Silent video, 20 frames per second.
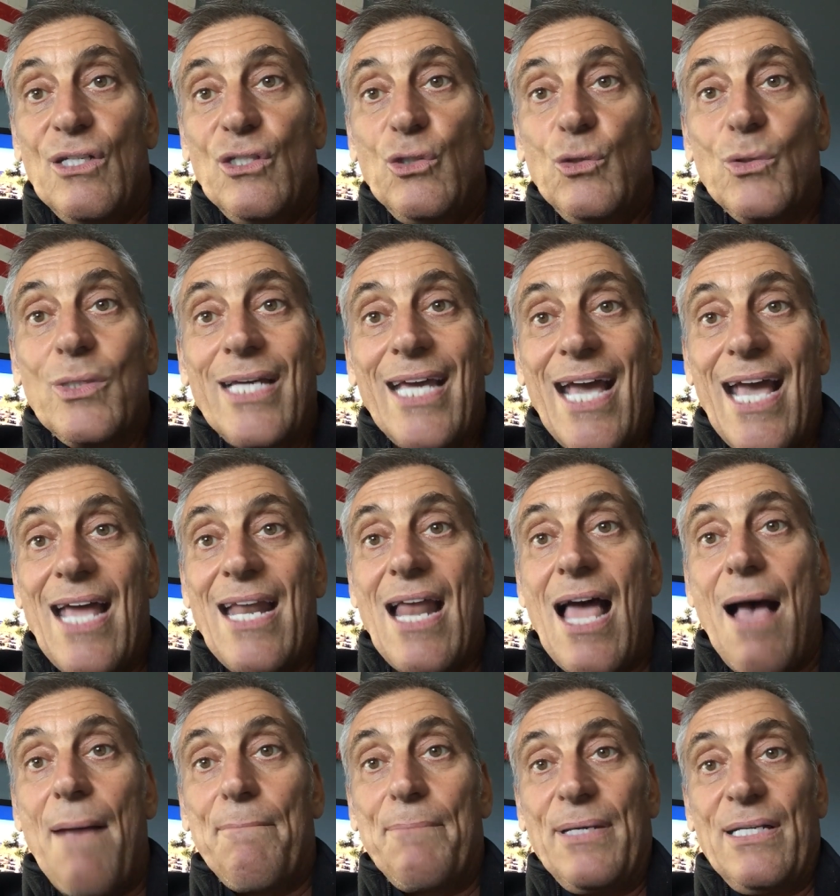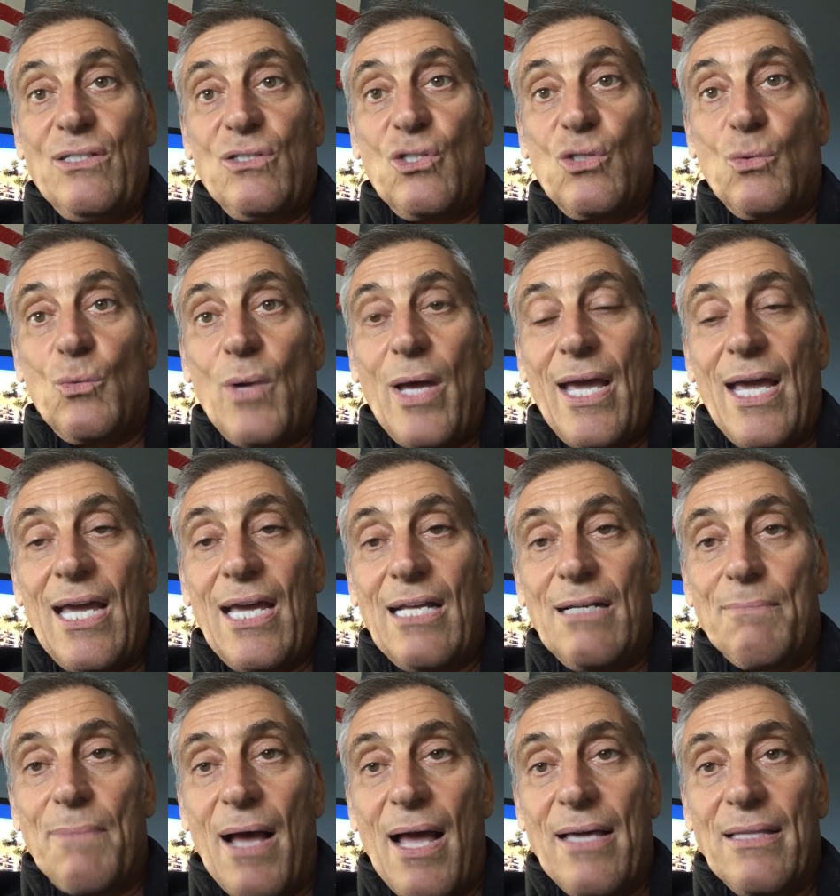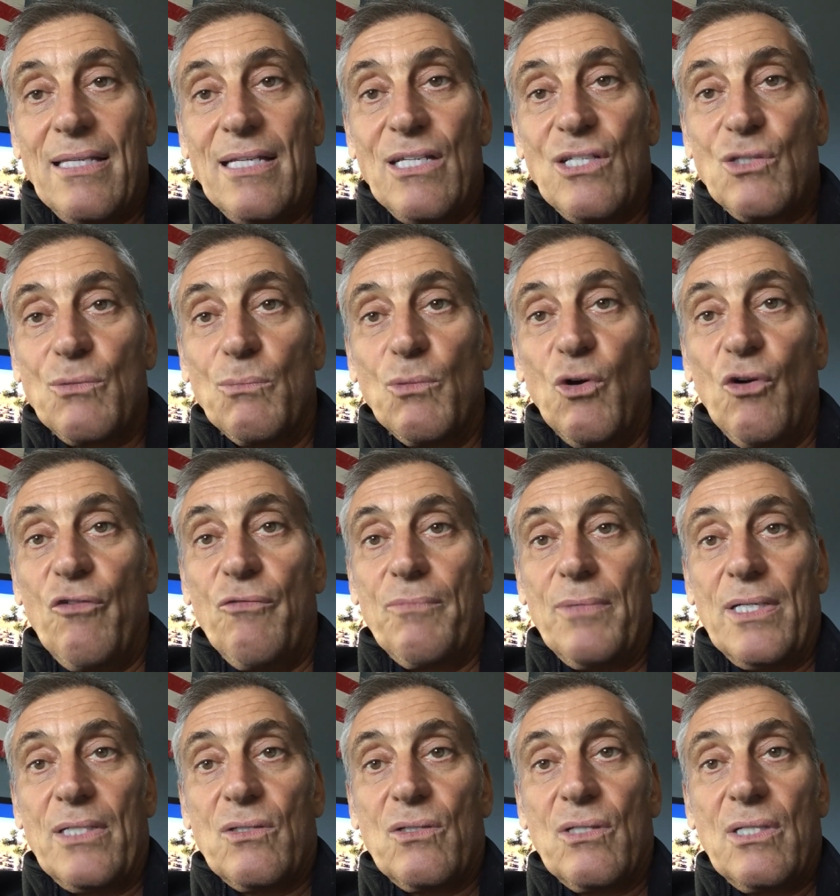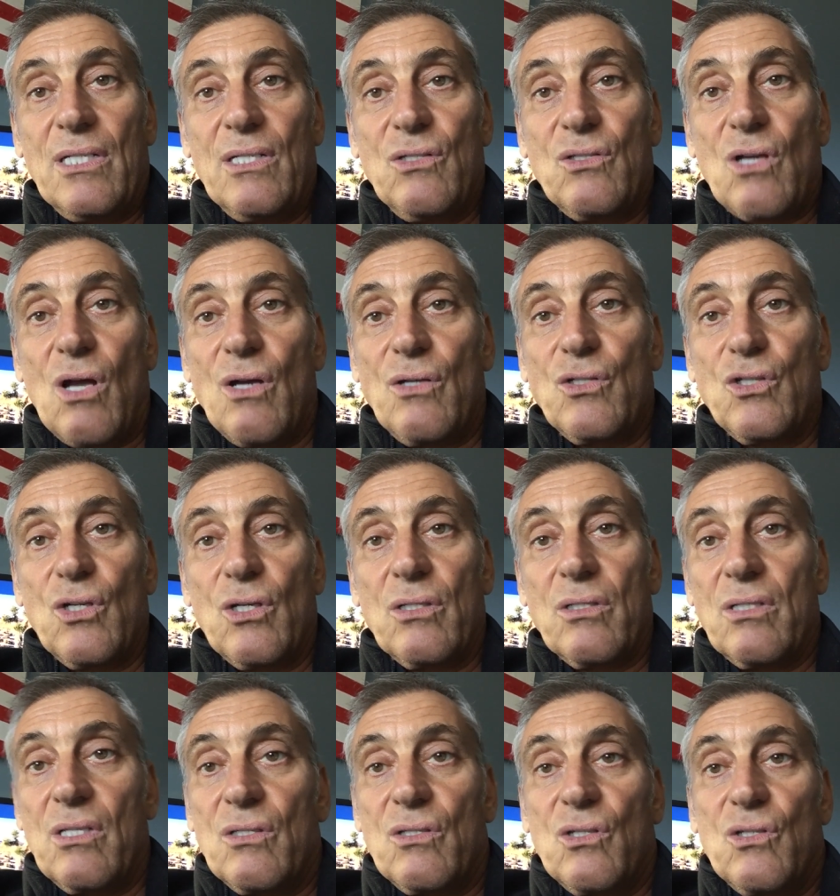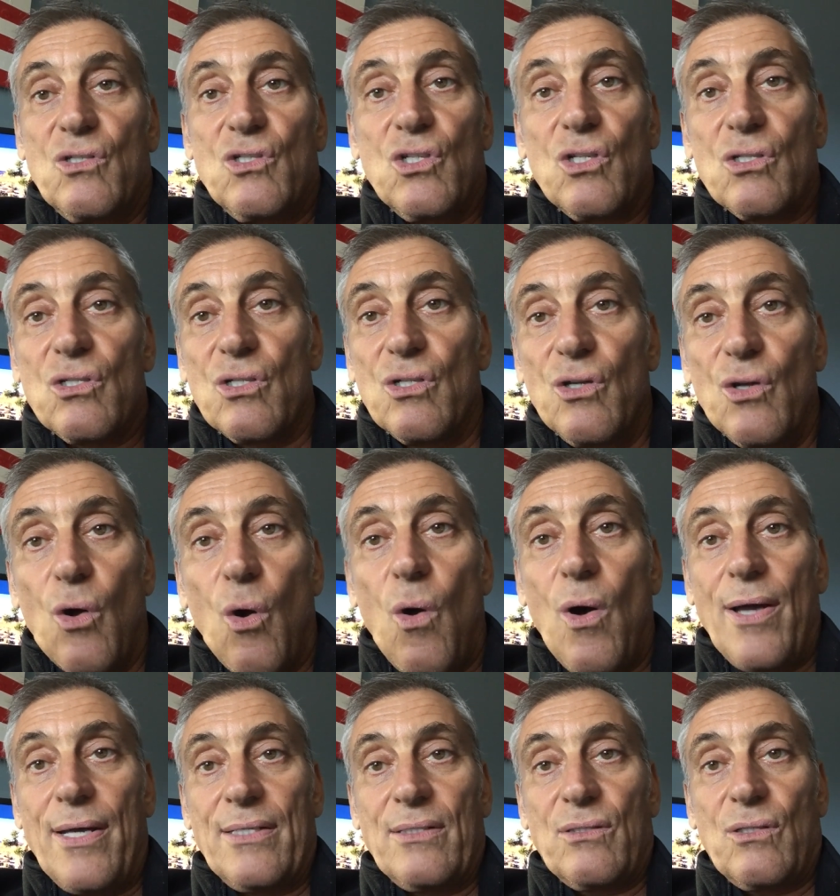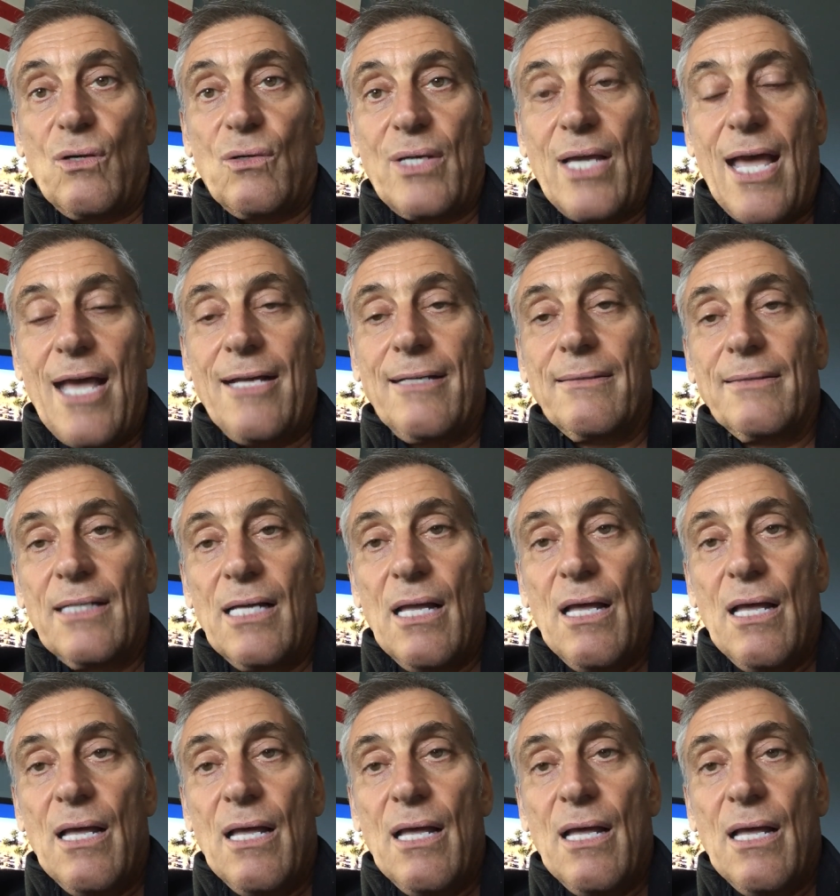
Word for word: you cannot be swayed by these movements these are just this is just noise okay